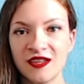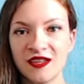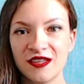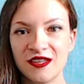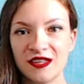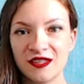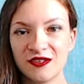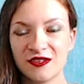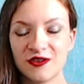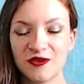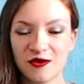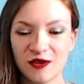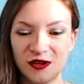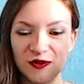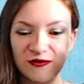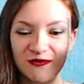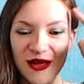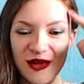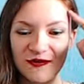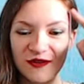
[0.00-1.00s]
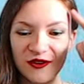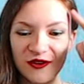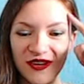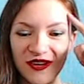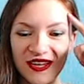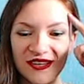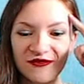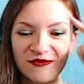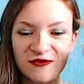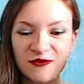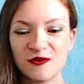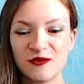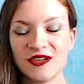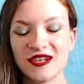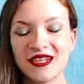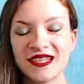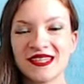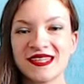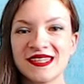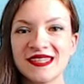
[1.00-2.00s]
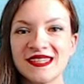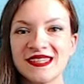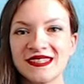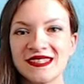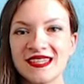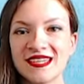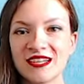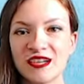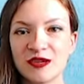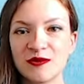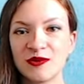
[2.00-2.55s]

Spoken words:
in your memory for easy